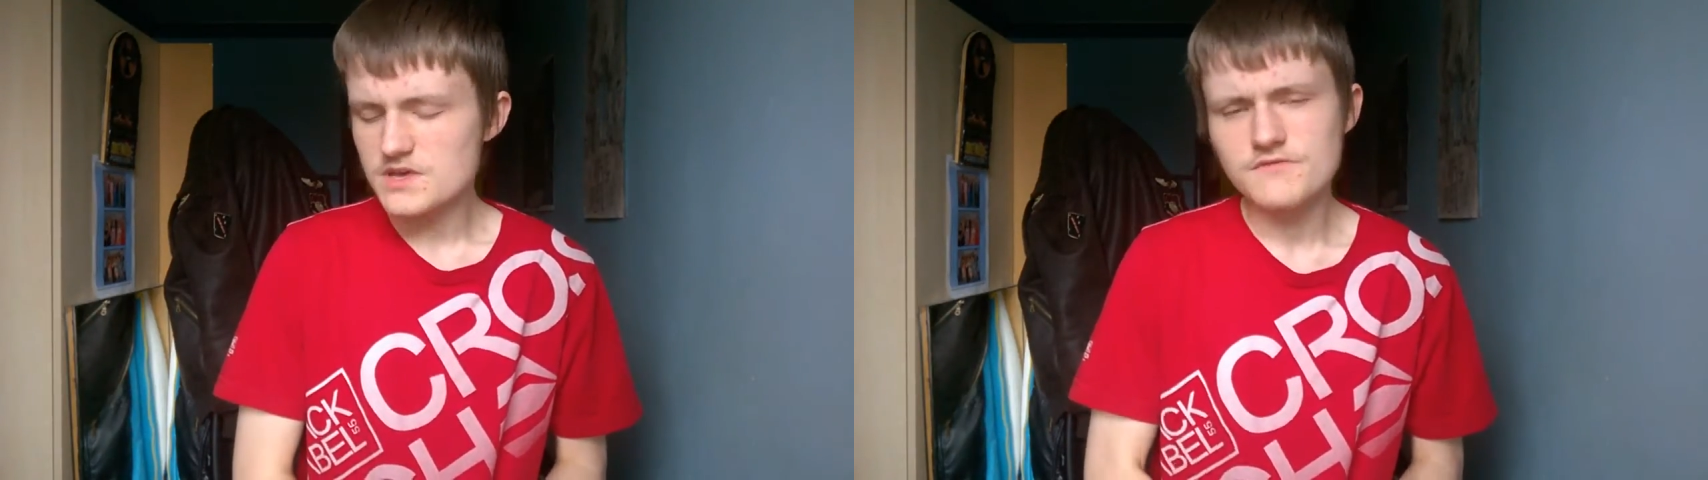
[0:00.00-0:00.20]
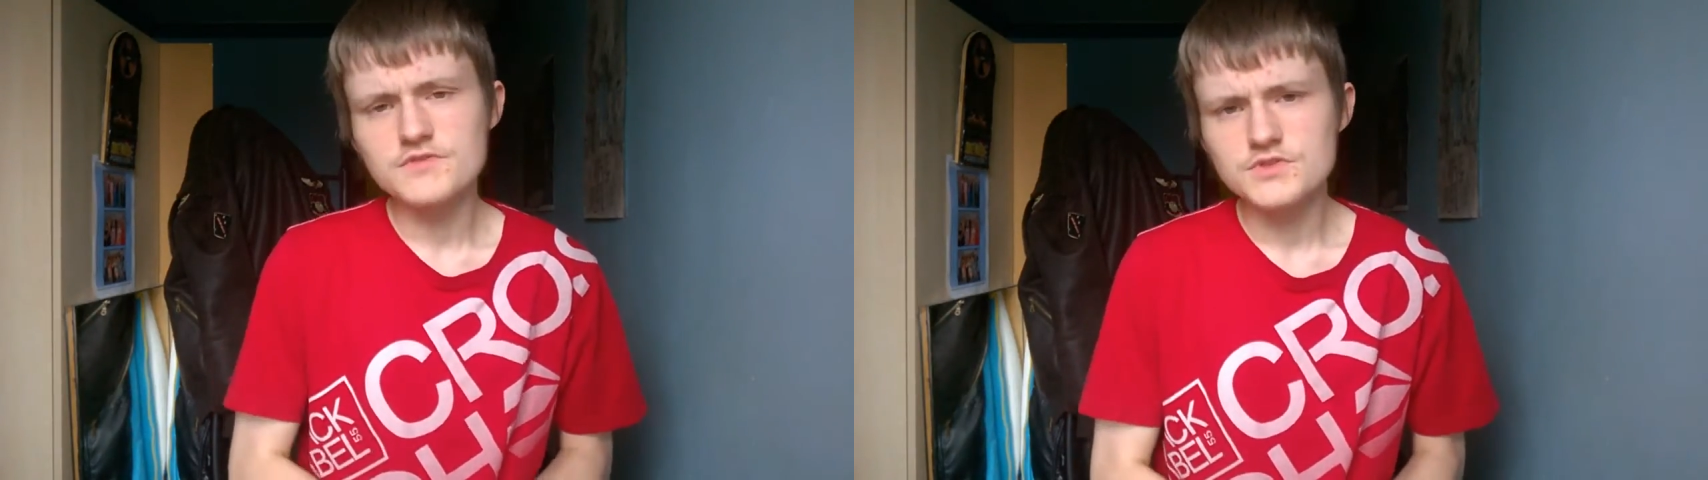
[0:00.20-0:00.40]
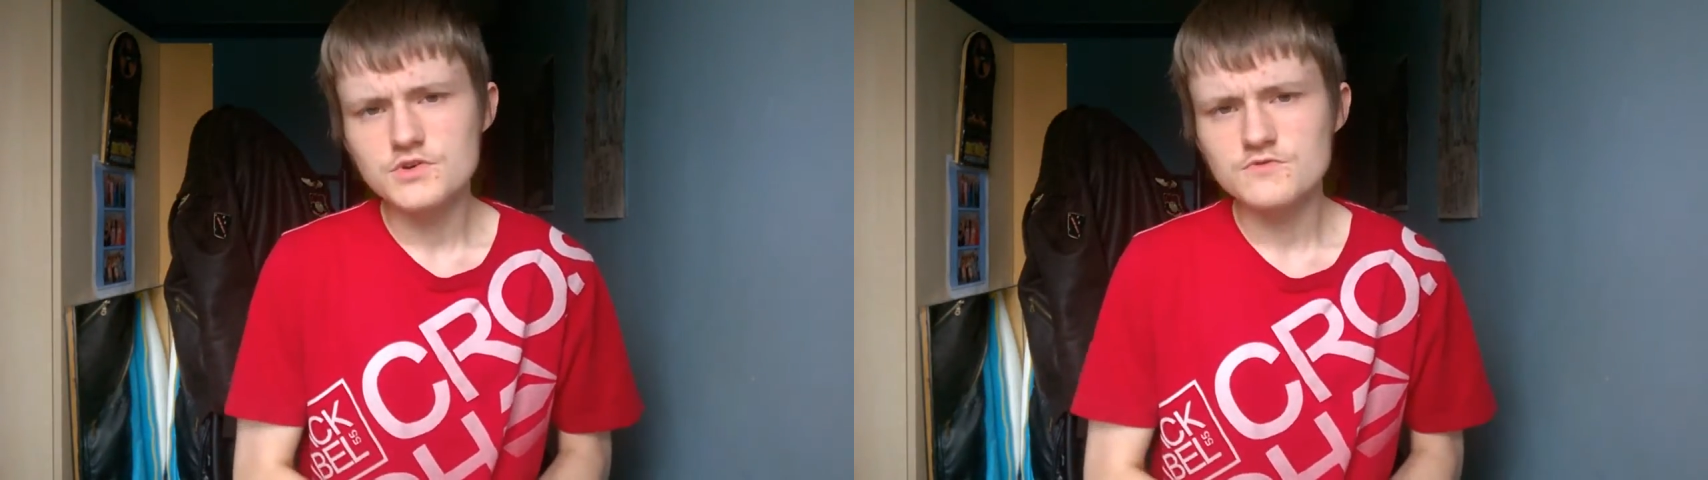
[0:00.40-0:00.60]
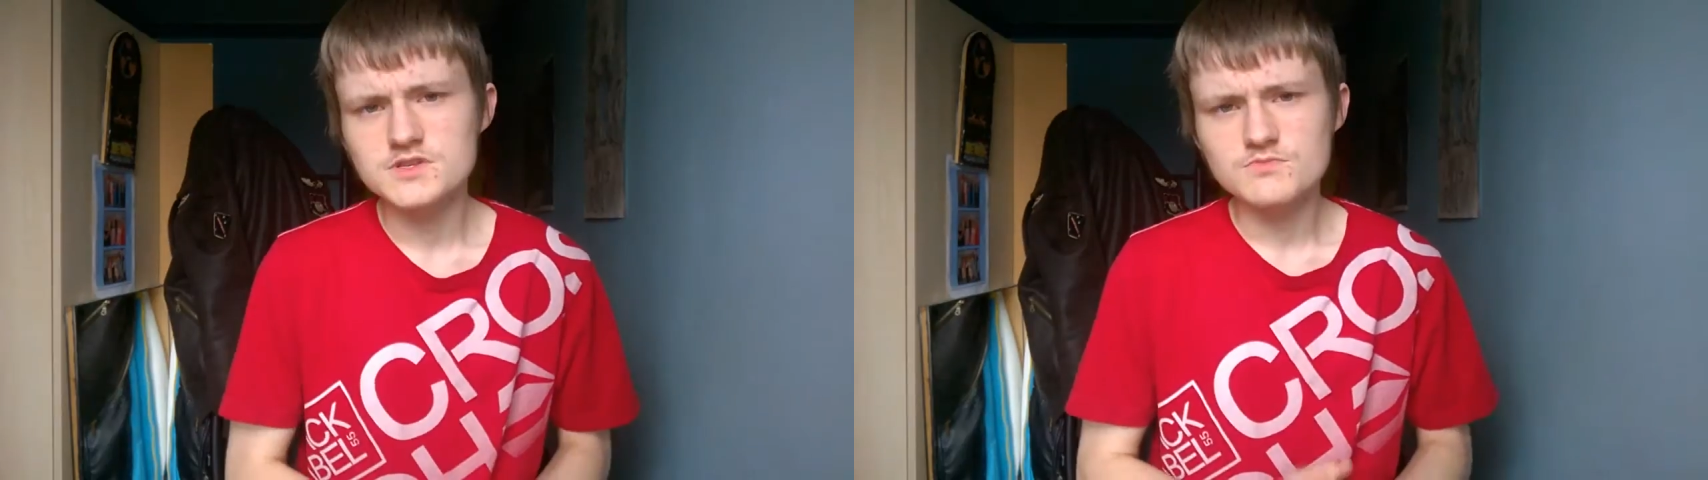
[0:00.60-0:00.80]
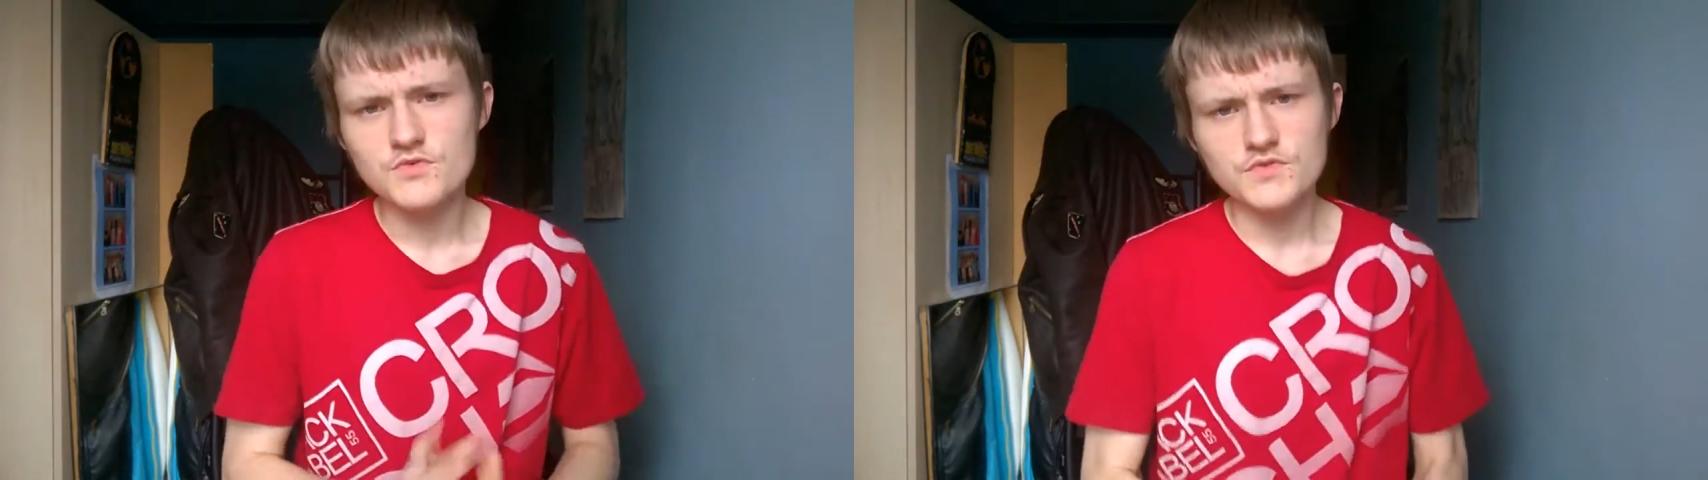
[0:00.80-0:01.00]
even though
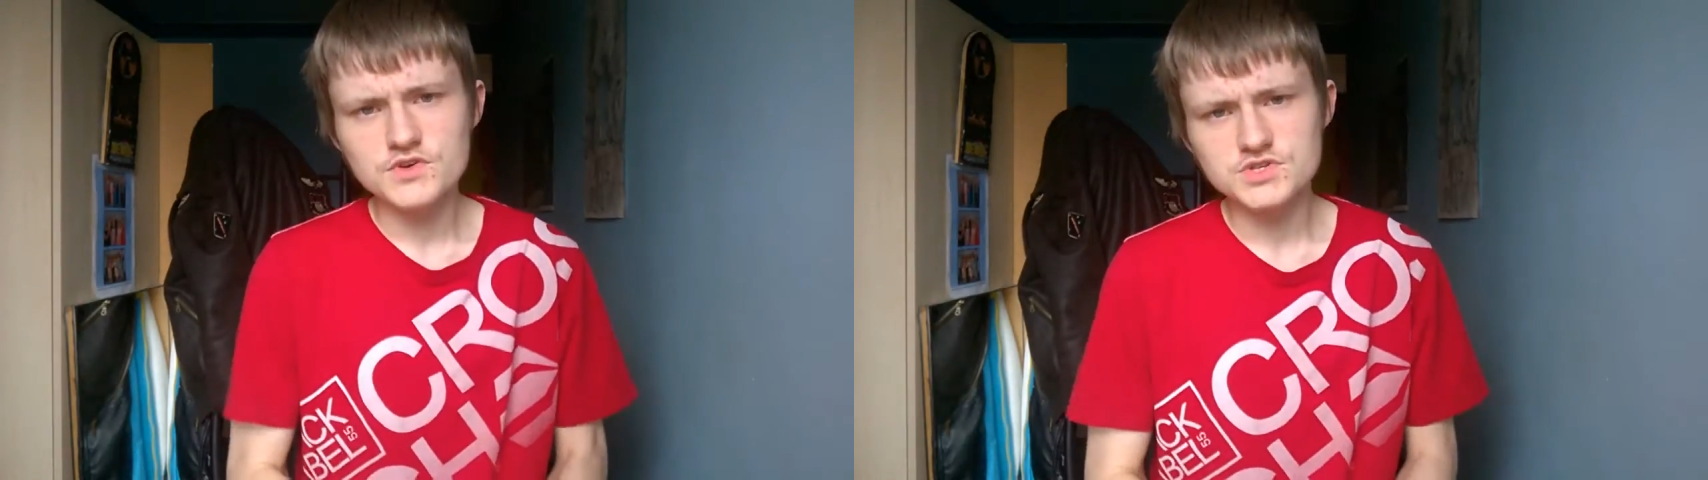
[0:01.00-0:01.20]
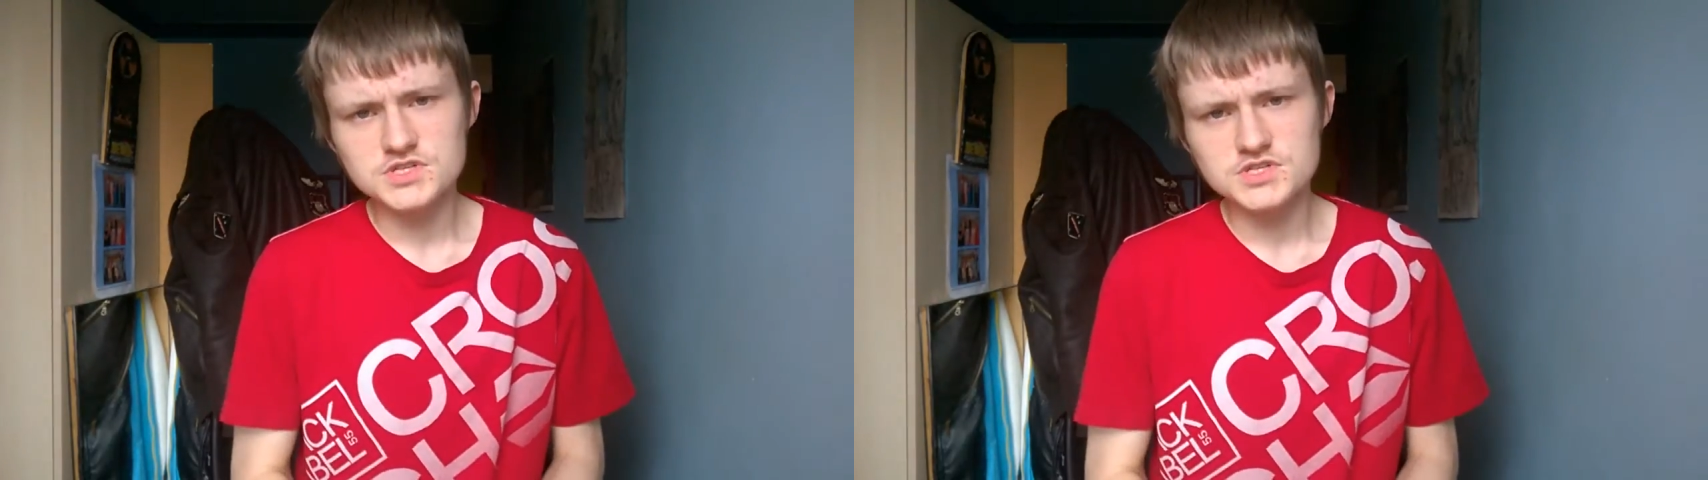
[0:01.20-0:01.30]
it's my first